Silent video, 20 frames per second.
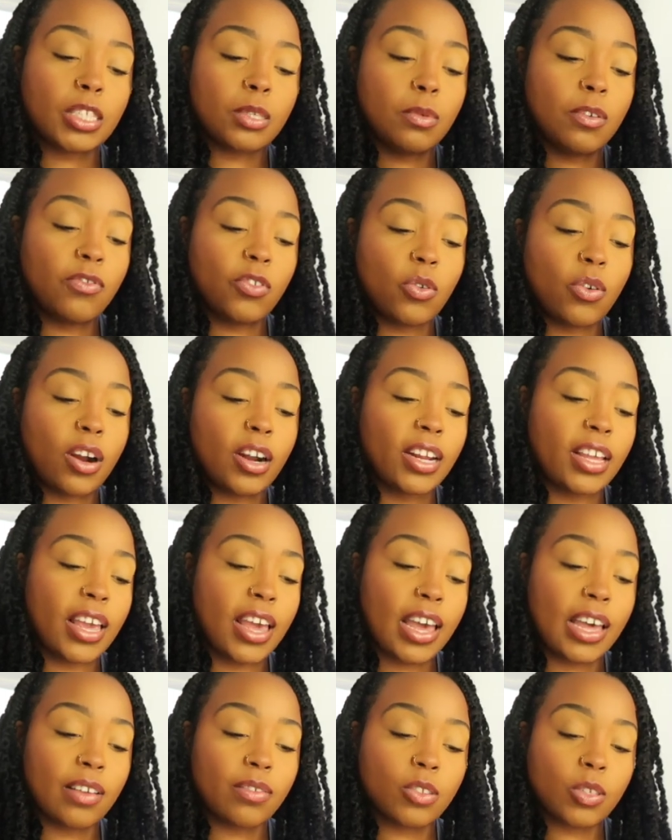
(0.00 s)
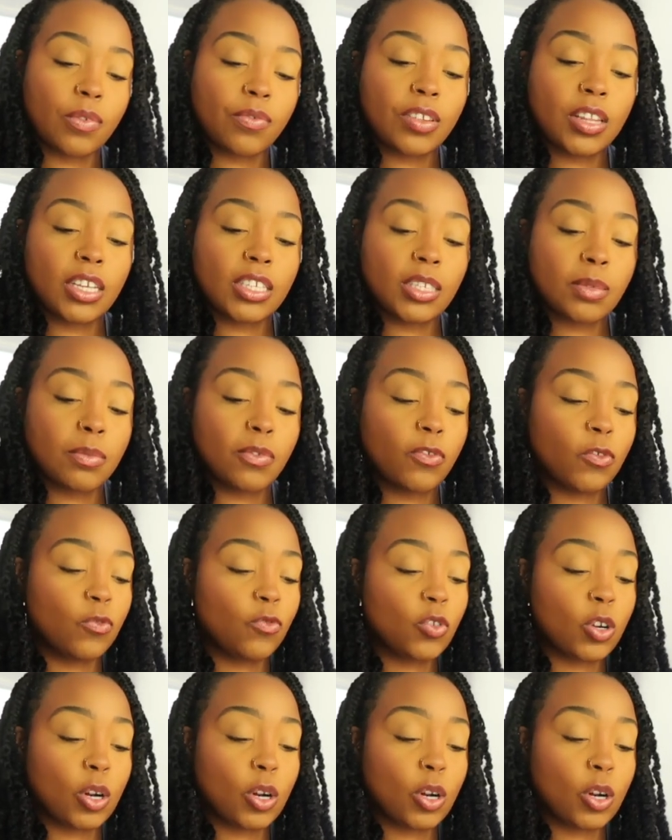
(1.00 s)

Some of you already have, so I feel like some of you